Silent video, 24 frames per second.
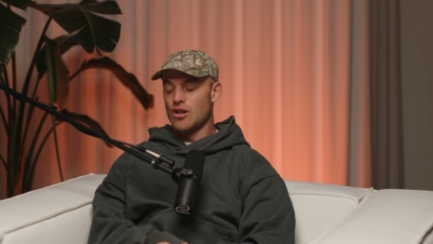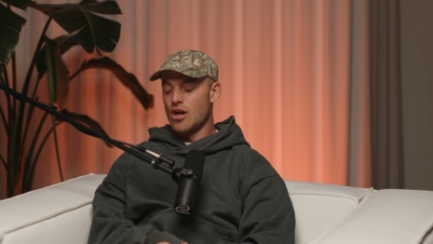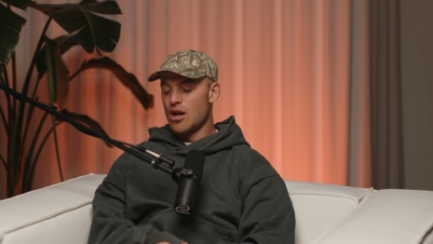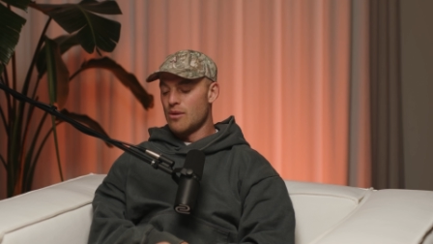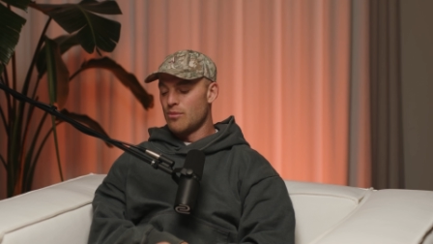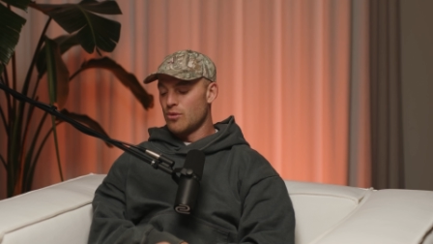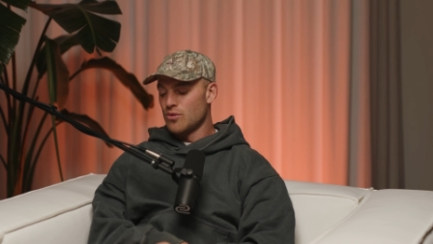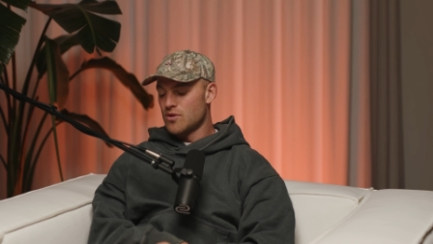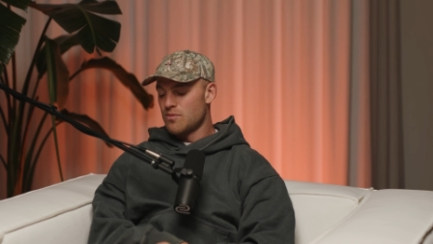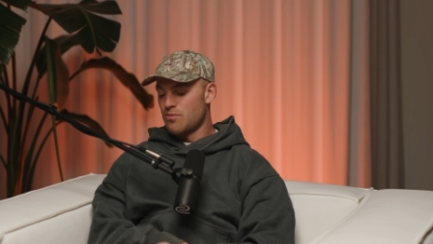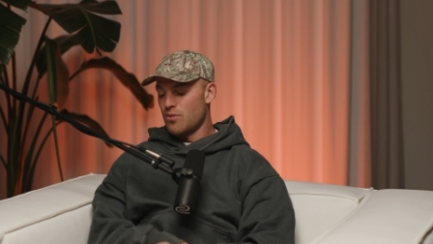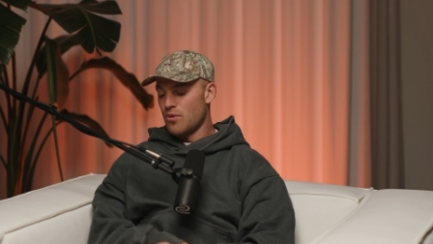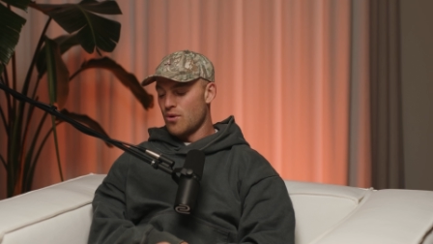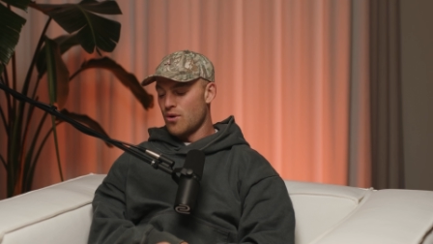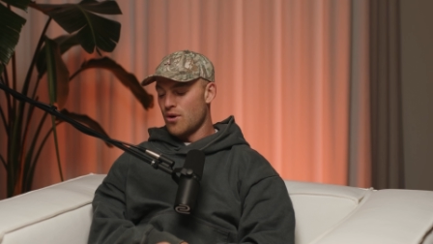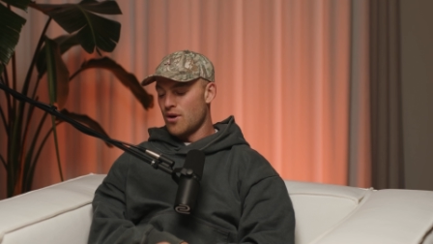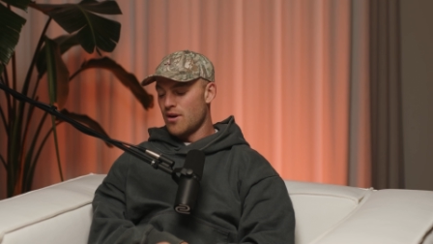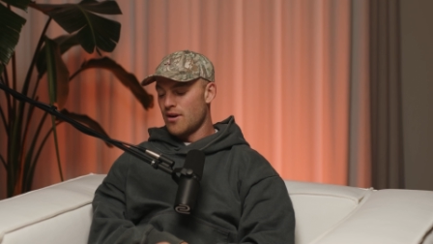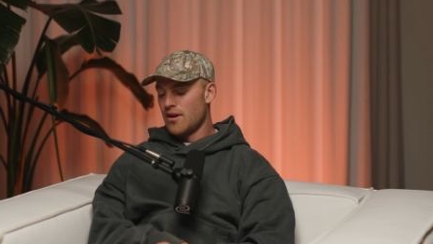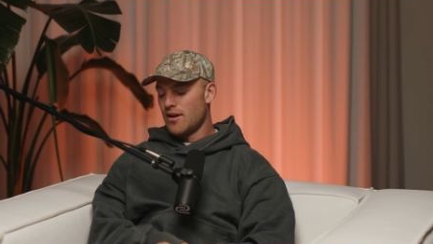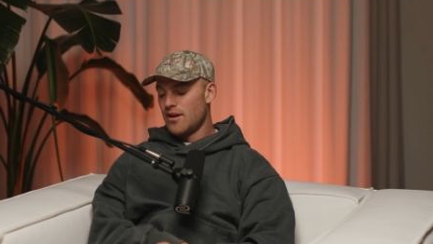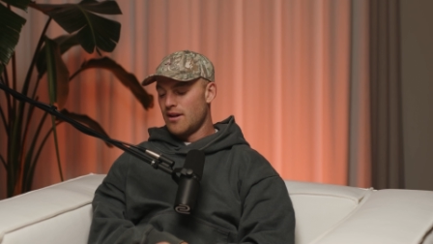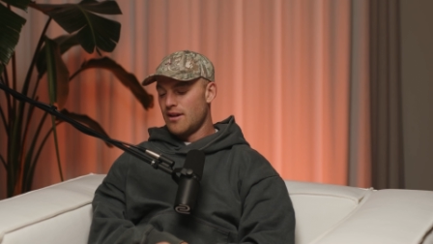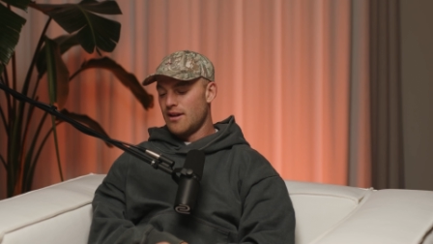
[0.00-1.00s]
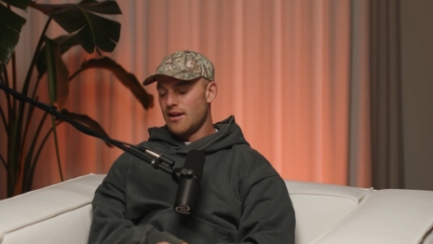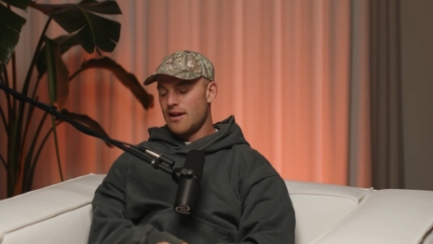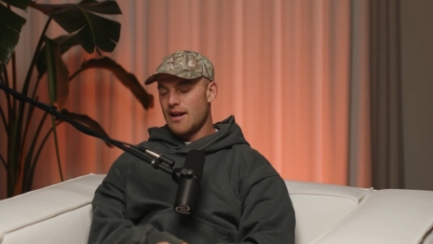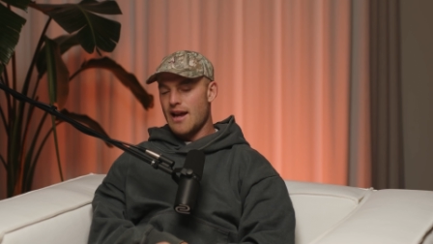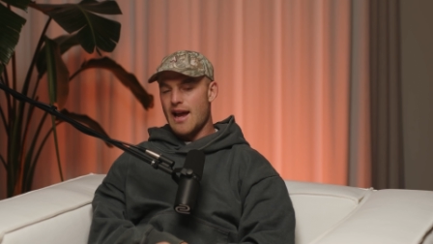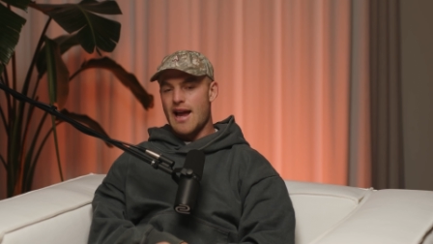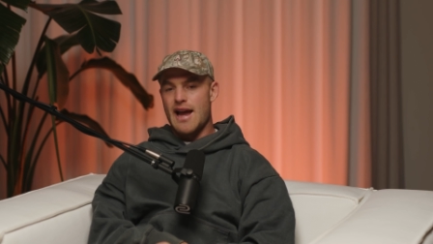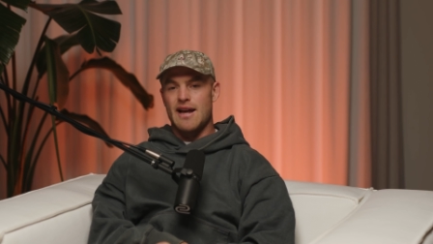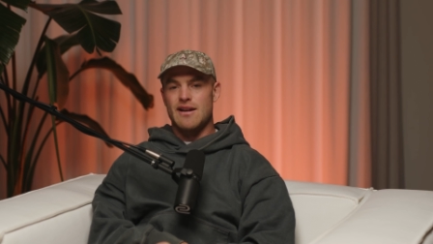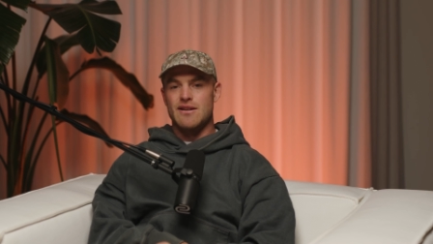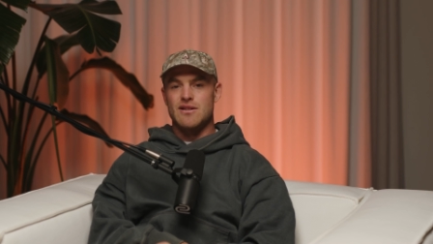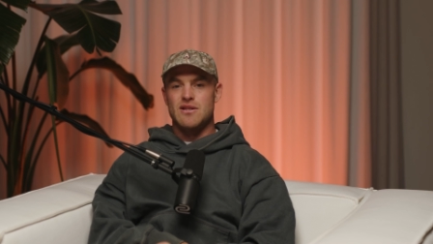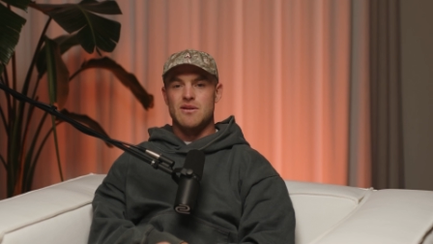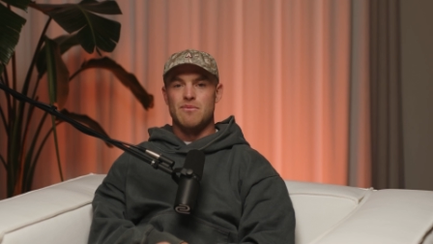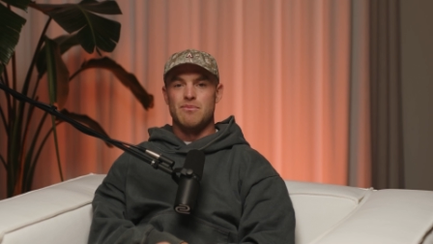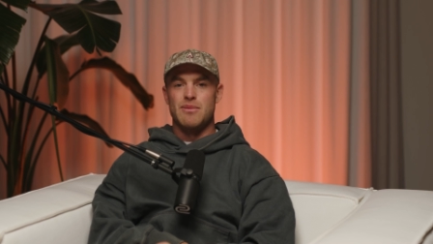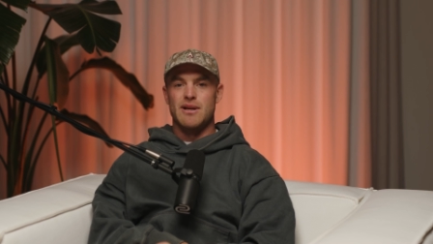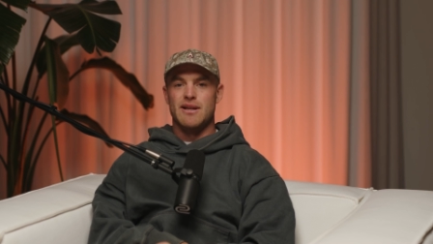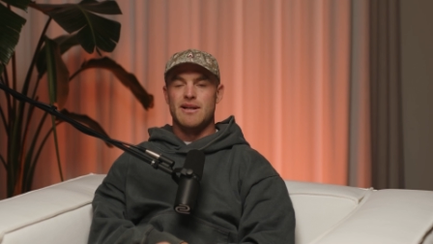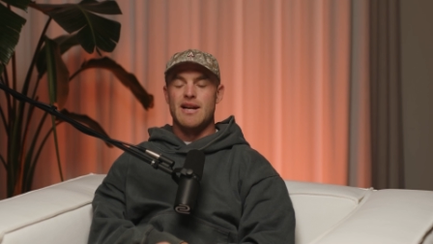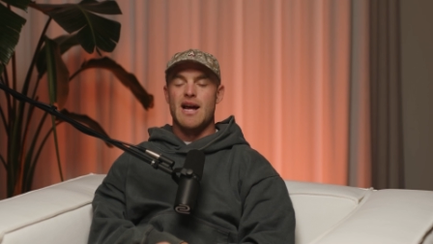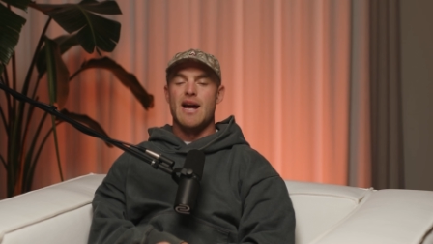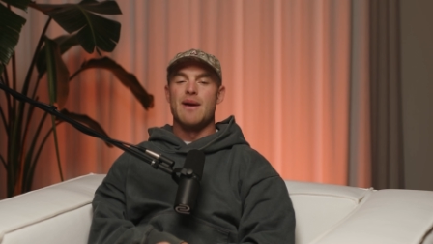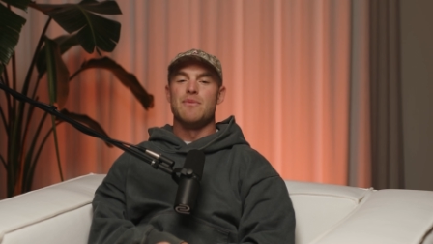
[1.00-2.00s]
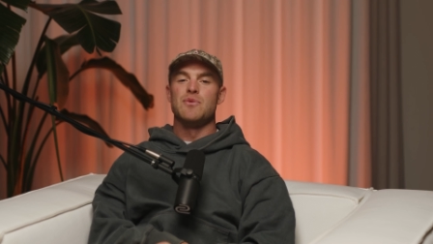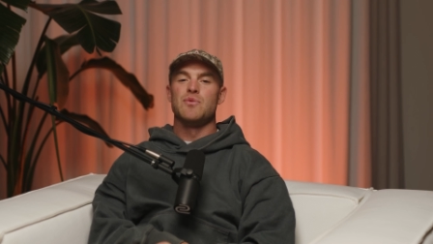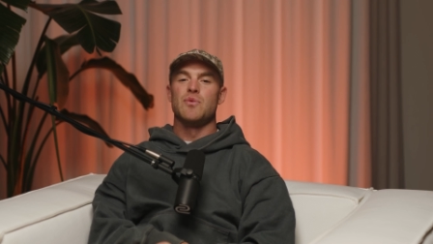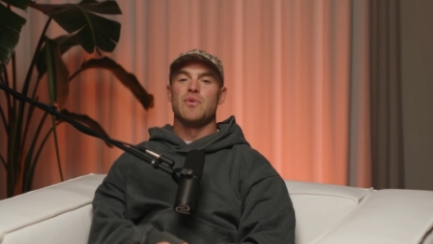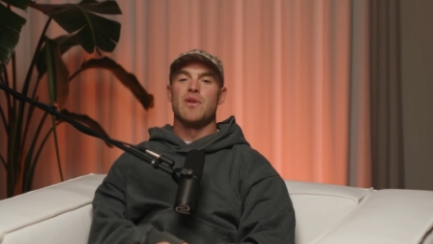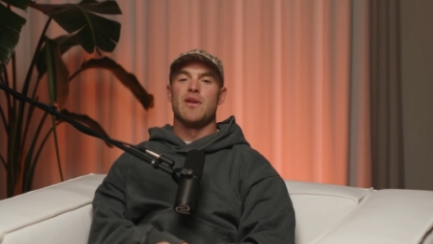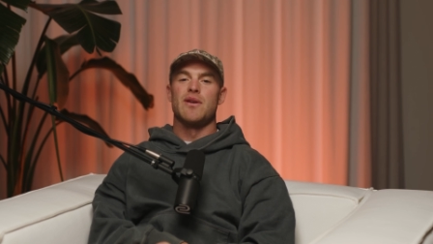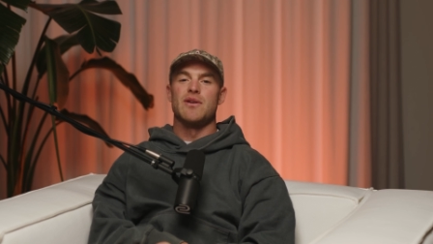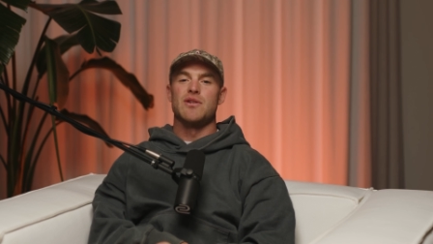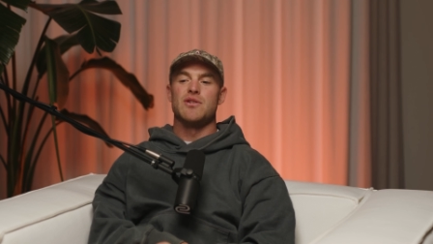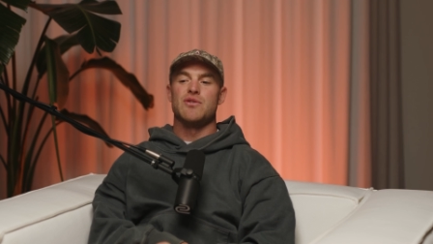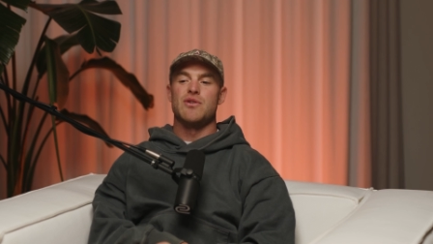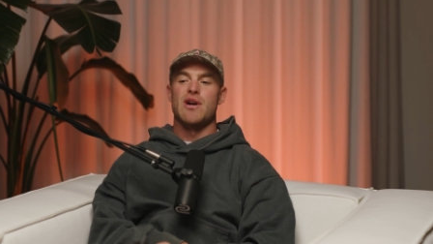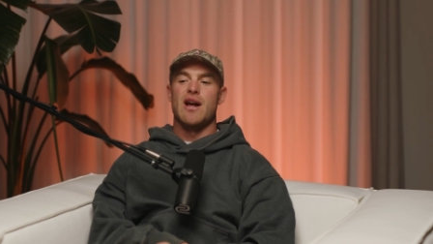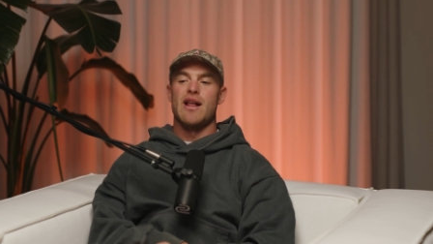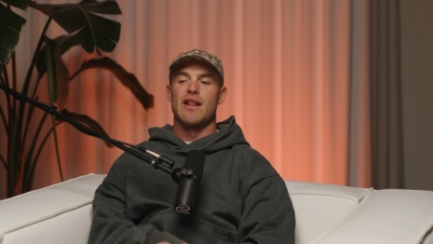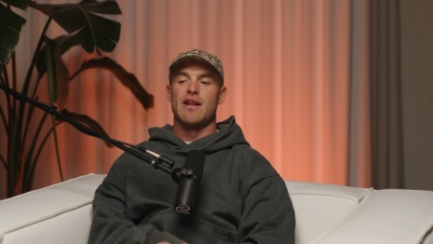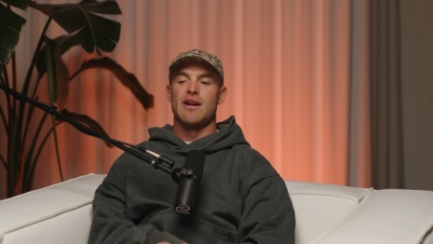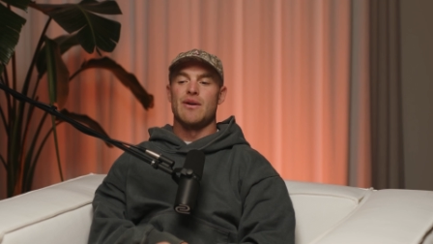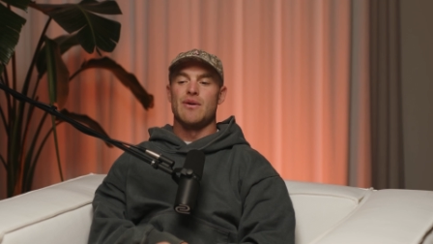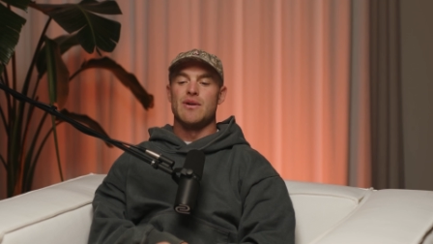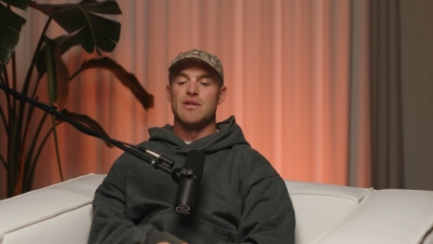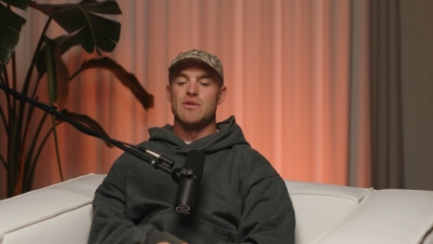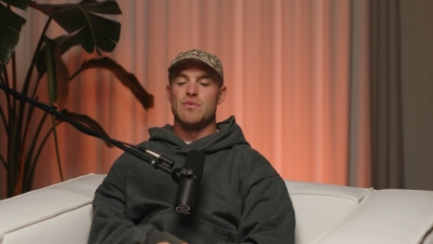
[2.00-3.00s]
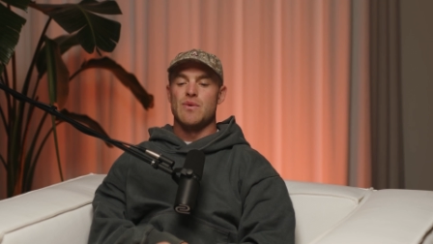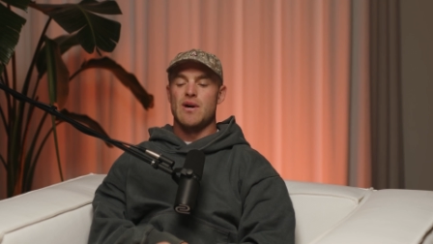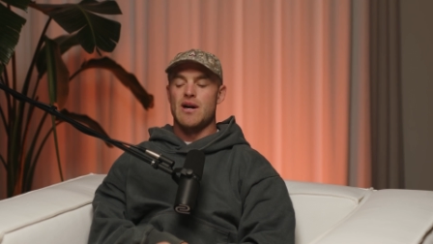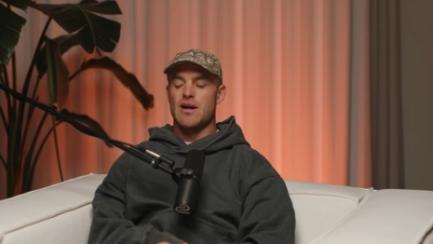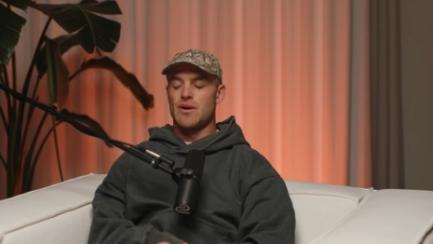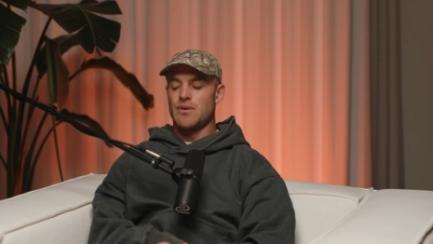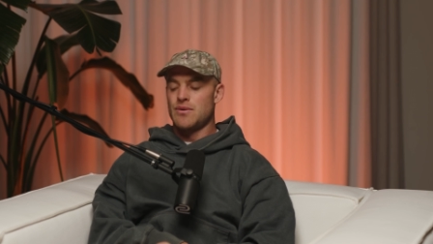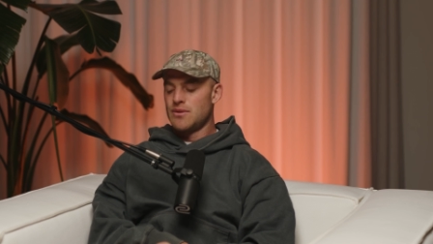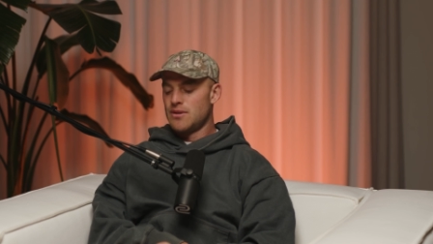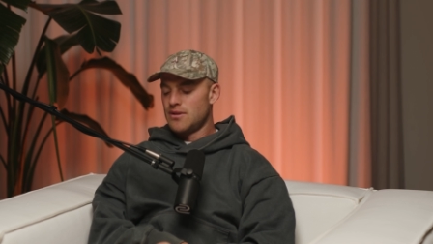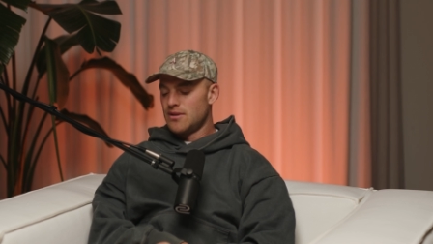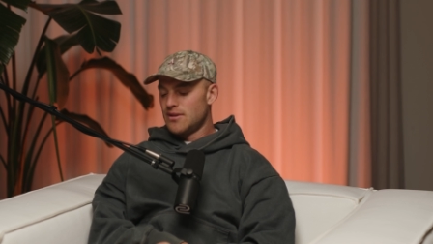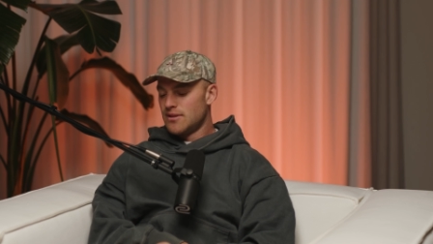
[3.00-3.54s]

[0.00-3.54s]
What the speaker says: global sport, and some big names within Australia as well.